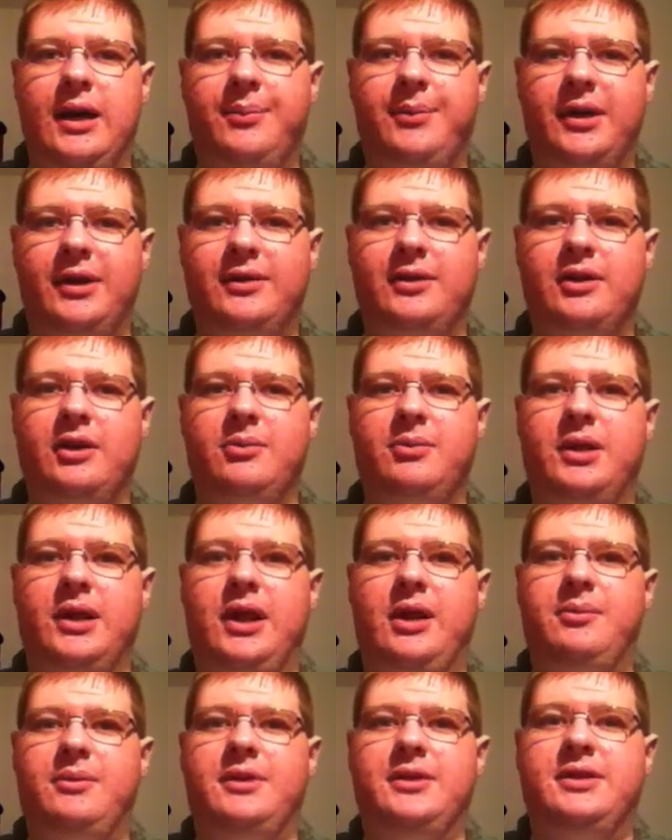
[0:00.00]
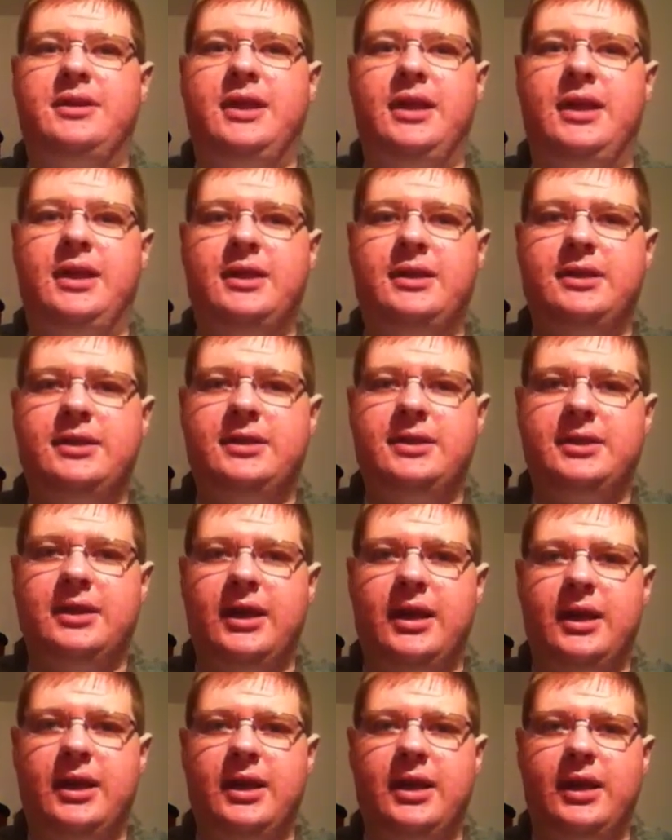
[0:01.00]
because there could be a lot of mistakes.
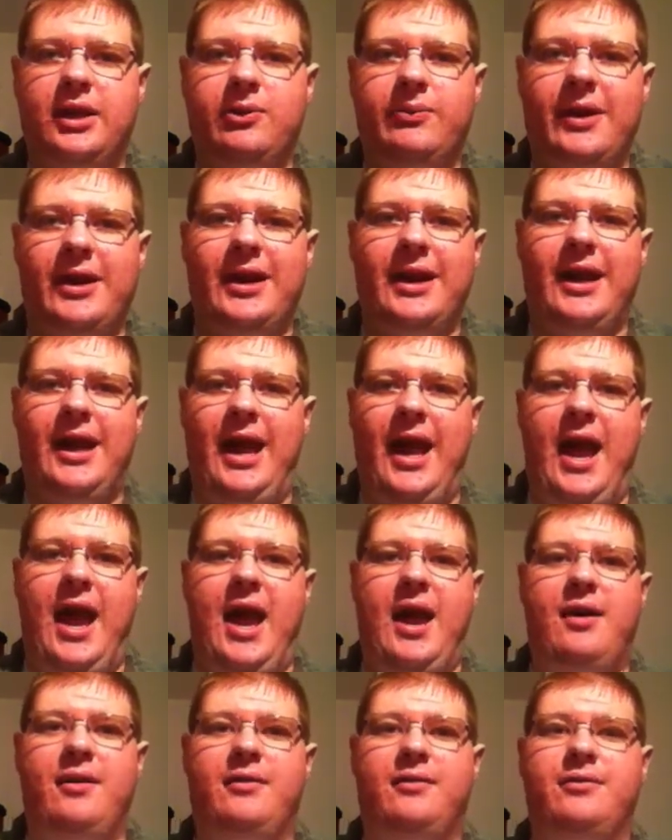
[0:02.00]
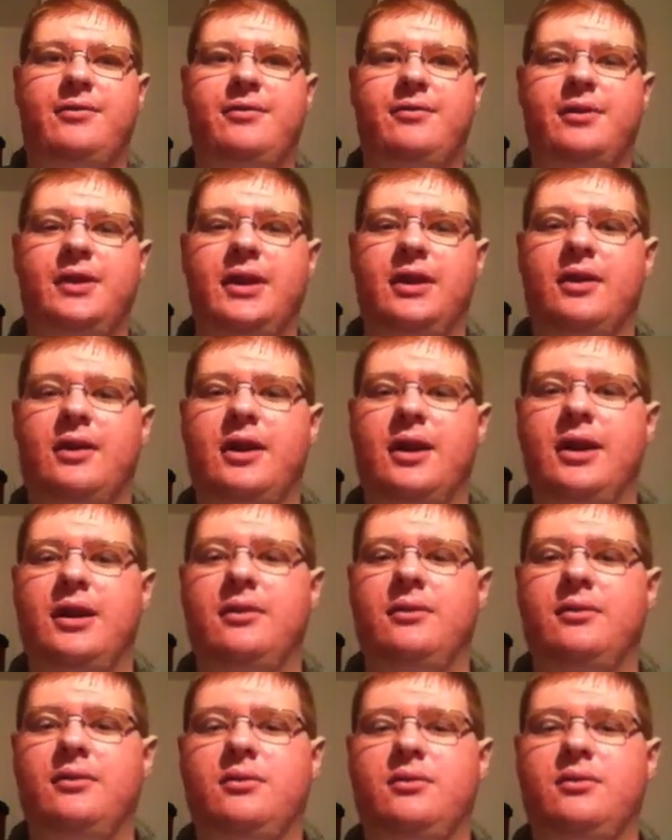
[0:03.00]
You might not have the internet